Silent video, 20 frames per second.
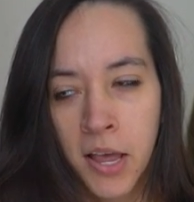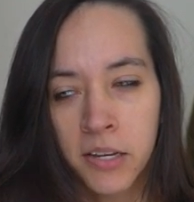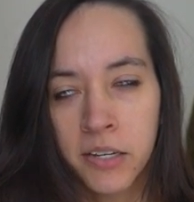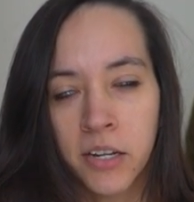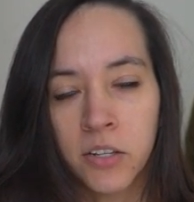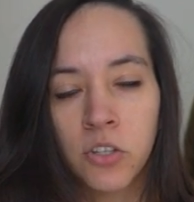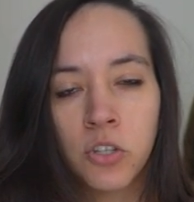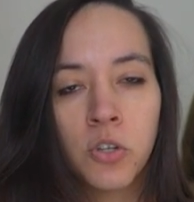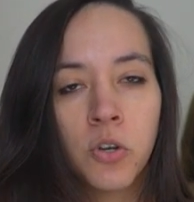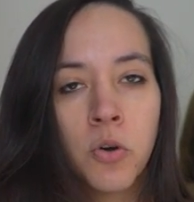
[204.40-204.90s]

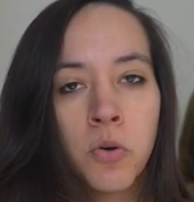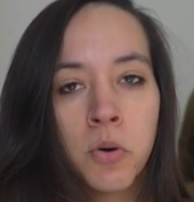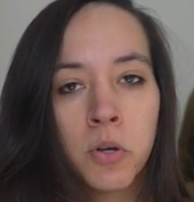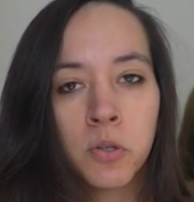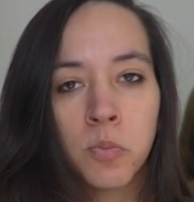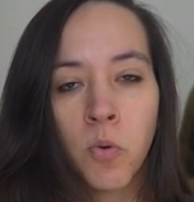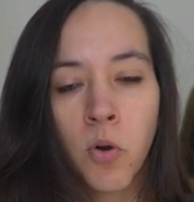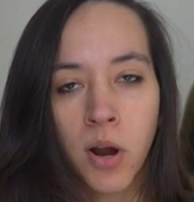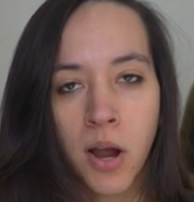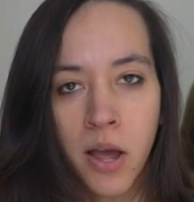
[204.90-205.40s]
Tetsuo
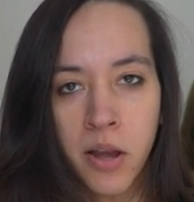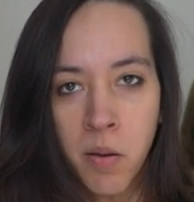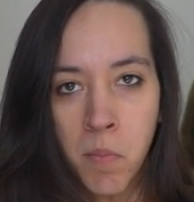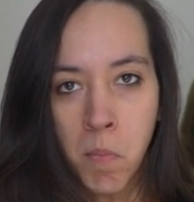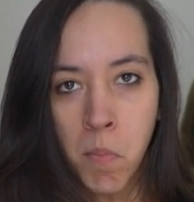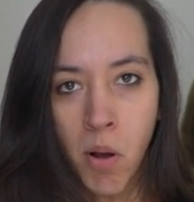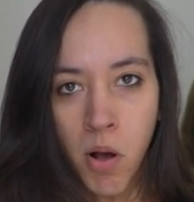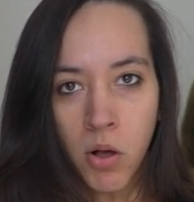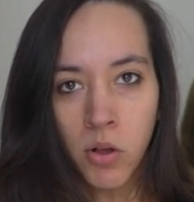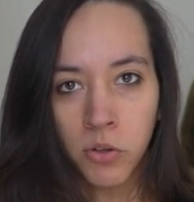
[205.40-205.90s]
is more kind
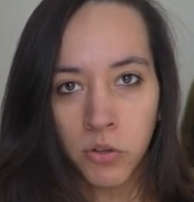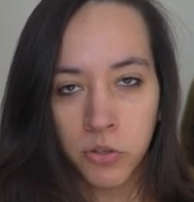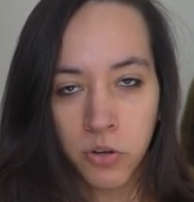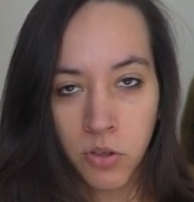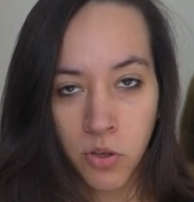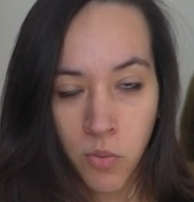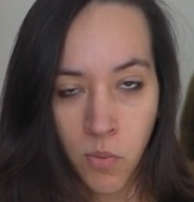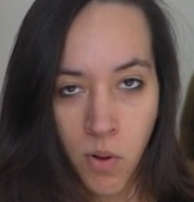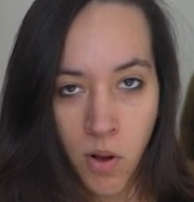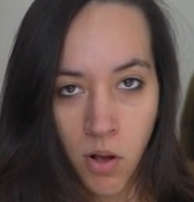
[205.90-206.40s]
of balls to
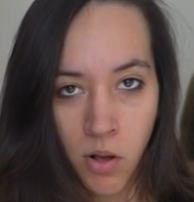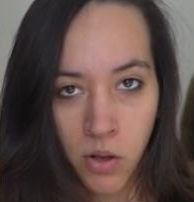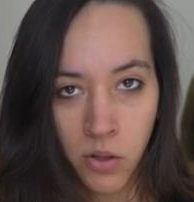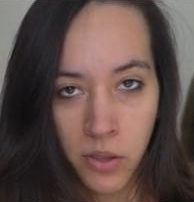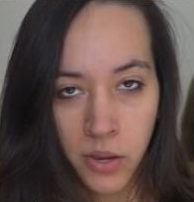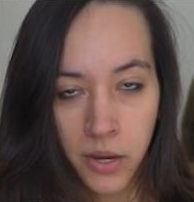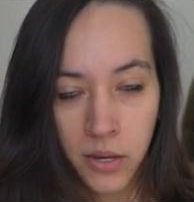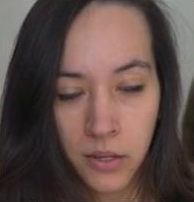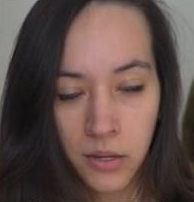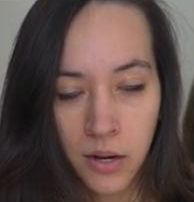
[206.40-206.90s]
the
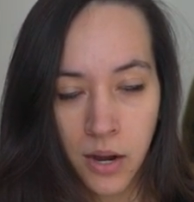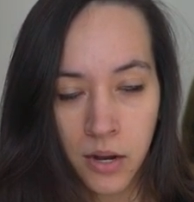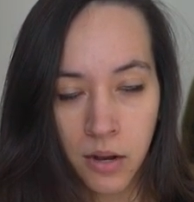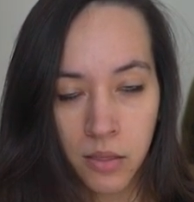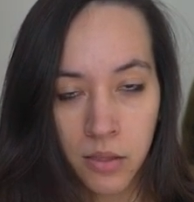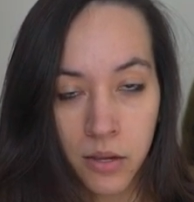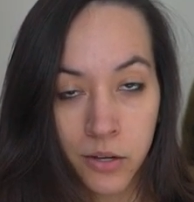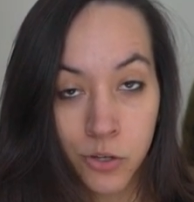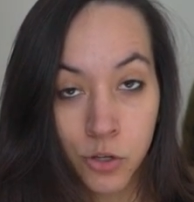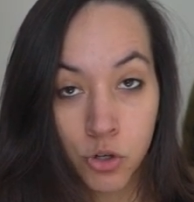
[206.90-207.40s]
wall, kind of
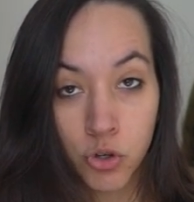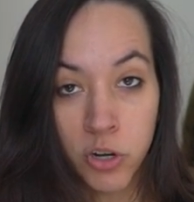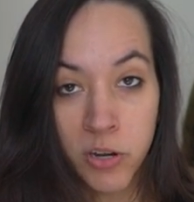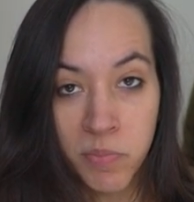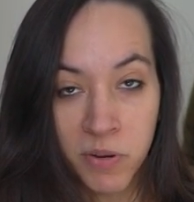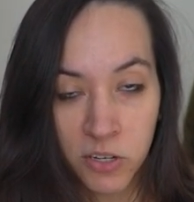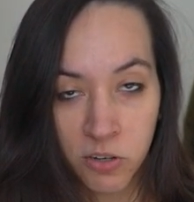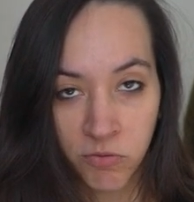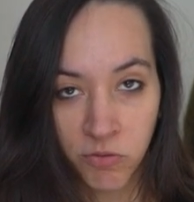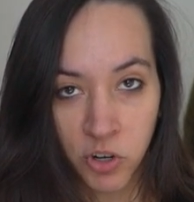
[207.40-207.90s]
the
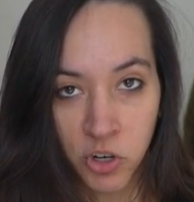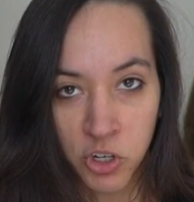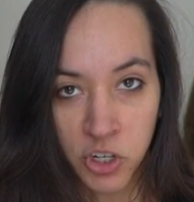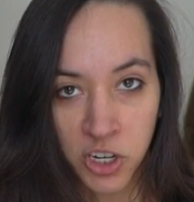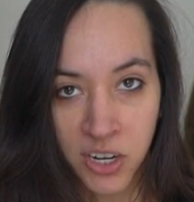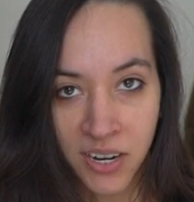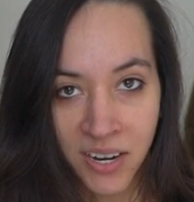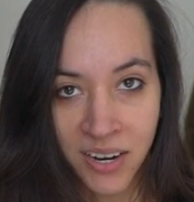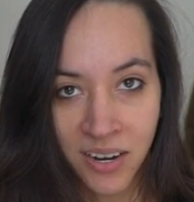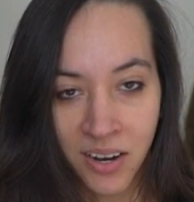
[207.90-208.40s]
extremist
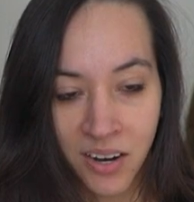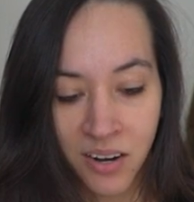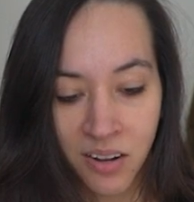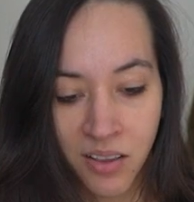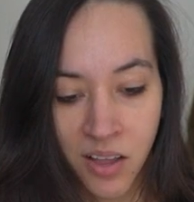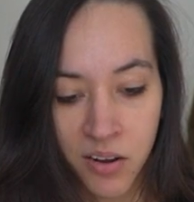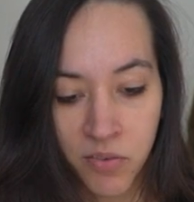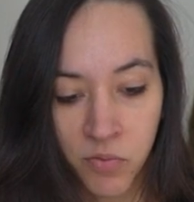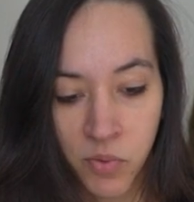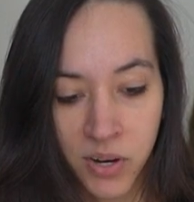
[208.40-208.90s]
version in a
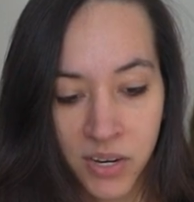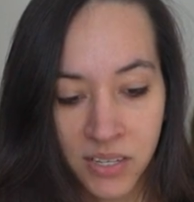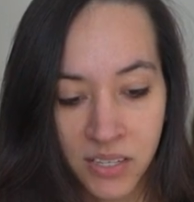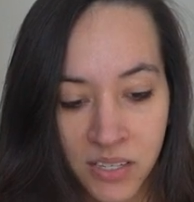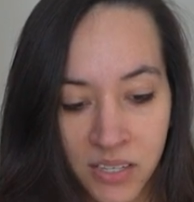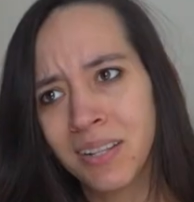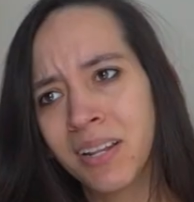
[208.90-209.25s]
lot of ways.